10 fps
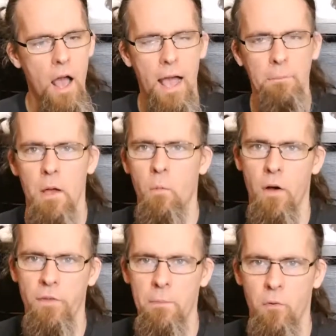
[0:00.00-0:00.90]
and my
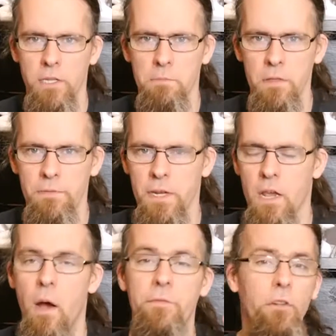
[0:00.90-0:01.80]
What Have I Bought This Month
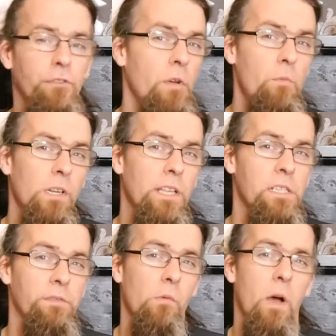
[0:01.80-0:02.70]
video. I've not done one of
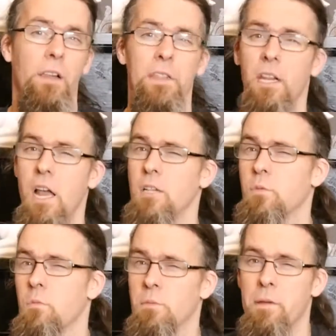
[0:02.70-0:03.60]
these for a while. I think the
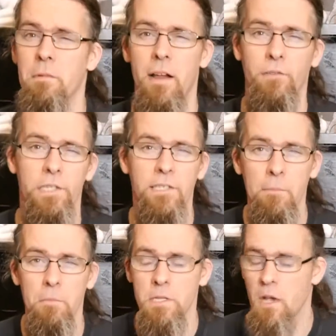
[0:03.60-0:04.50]
last one was maybe around
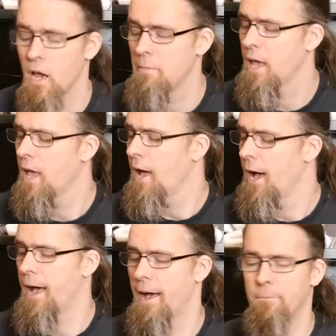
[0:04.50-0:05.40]
December time.
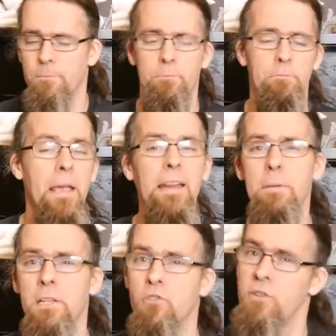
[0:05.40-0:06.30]

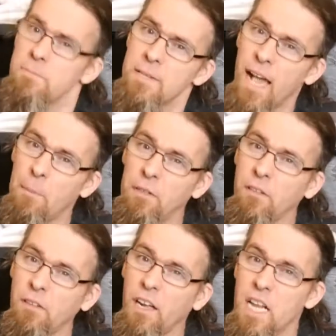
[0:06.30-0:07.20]
Mainly because Christmas
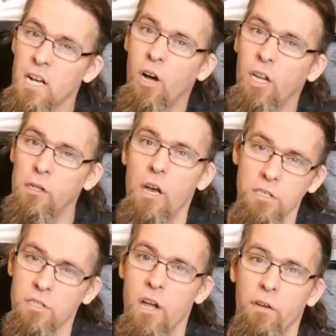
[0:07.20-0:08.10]
happened and I got a lot
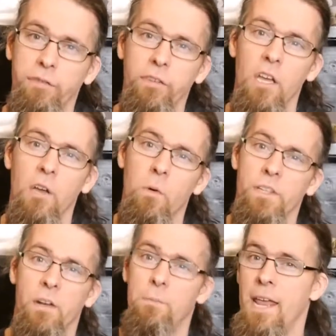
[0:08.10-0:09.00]
of stuff
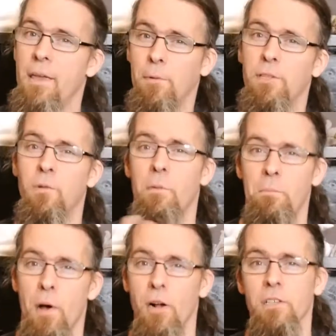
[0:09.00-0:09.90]
which I've been able to
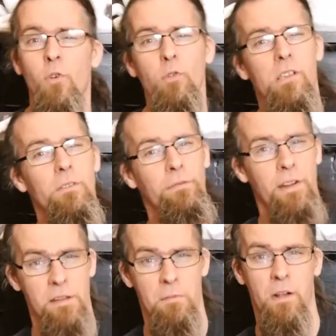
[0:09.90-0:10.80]
unbox. Also, a
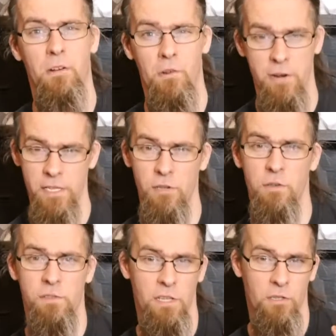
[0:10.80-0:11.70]
friend of mine, Chris, who
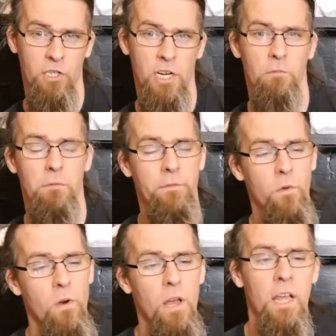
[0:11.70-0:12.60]
you've seen on the channel
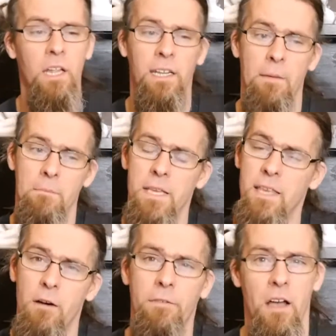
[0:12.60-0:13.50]
before, lent me
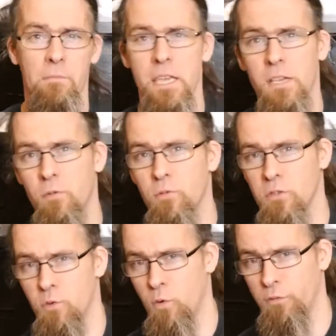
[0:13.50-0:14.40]
the Elfheim Eagles,
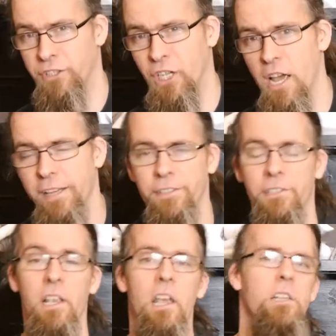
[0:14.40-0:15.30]
the Dwarf
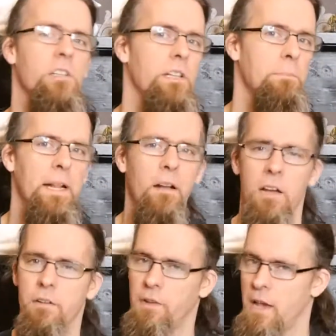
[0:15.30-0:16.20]
Giants. So it's been a
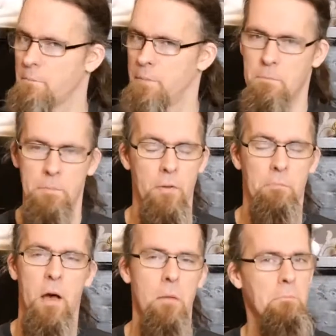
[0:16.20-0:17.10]
kind of like bumper
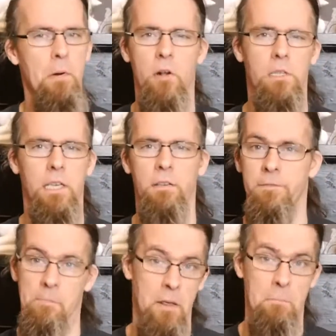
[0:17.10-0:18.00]
unboxing
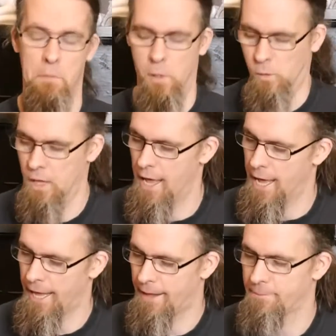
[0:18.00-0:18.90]
for Blood Bowl.
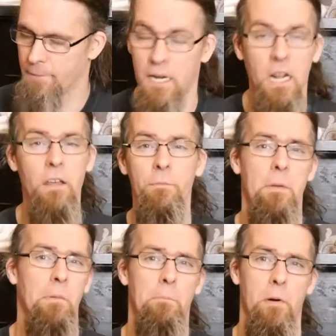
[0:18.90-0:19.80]
And I love my
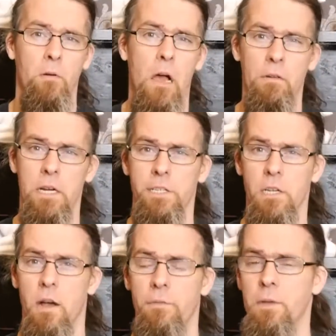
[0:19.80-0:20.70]
Blood Bowl, I really
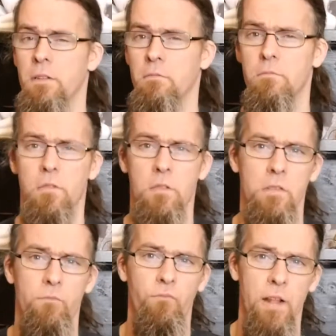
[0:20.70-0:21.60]
do. I've been
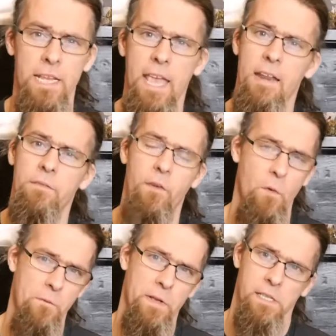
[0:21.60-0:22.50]
really getting
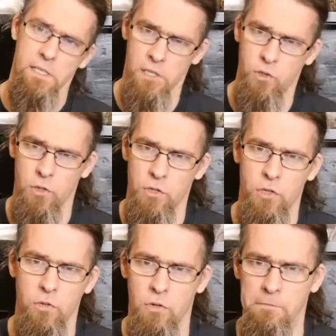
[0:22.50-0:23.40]
involved with it since I joined the
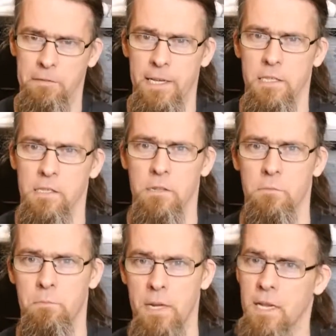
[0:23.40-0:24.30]
Two Drunk Flings
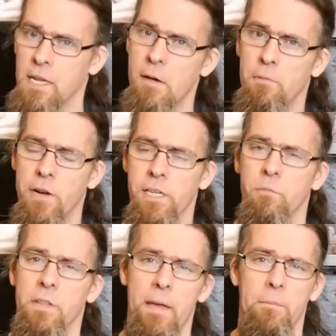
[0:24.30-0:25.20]
and been in
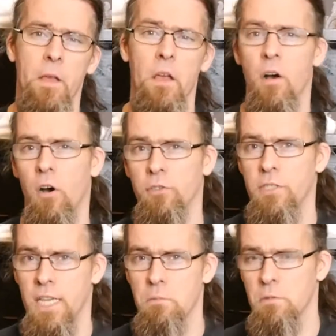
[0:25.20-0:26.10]
collaboration with them on
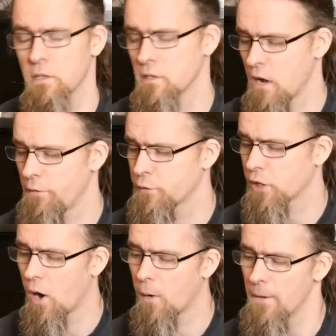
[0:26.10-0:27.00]
teams and stuff.
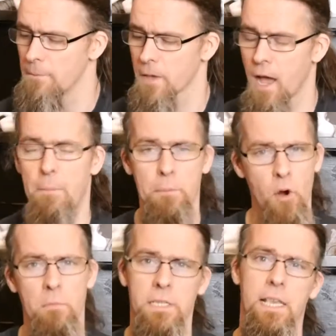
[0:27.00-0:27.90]
So I
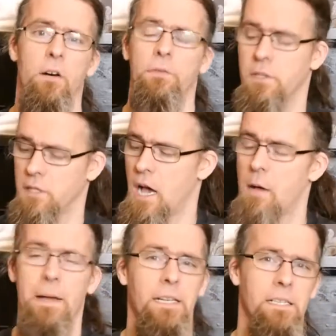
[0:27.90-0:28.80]
bought myself the
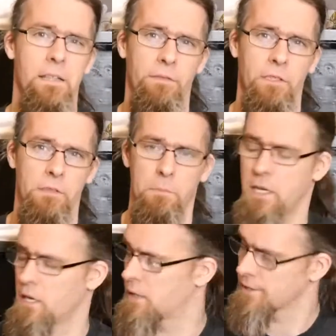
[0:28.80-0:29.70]
Scarcrags Snivellers
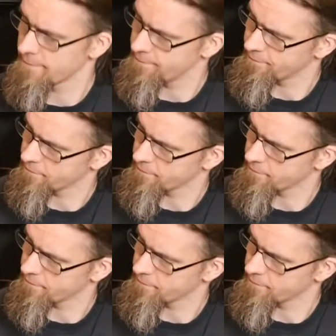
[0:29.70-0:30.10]
because